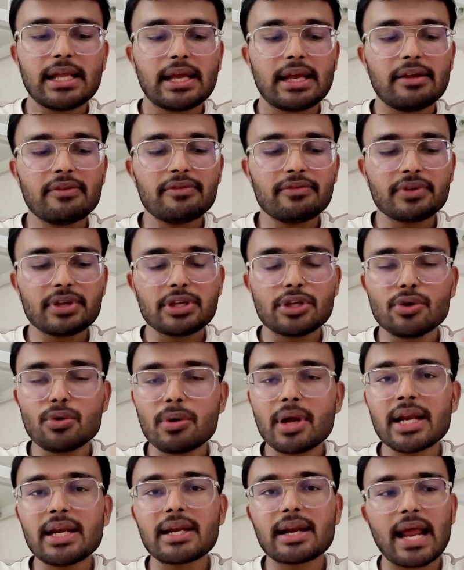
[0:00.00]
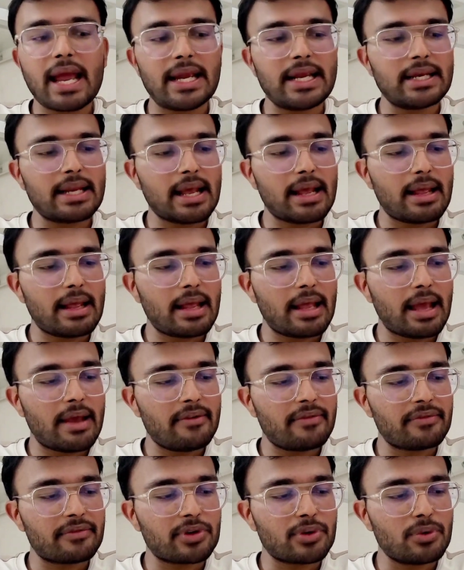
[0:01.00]
if you can write
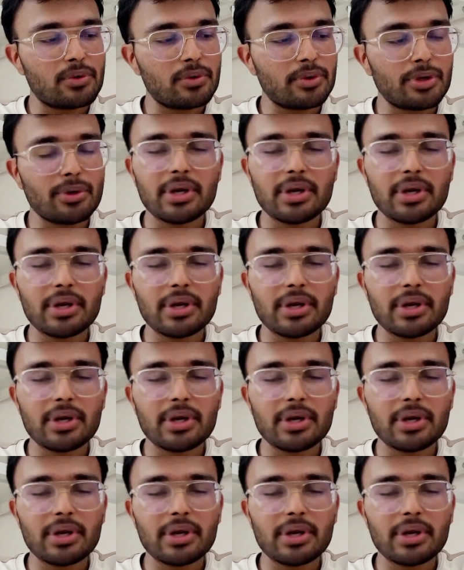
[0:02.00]
F2,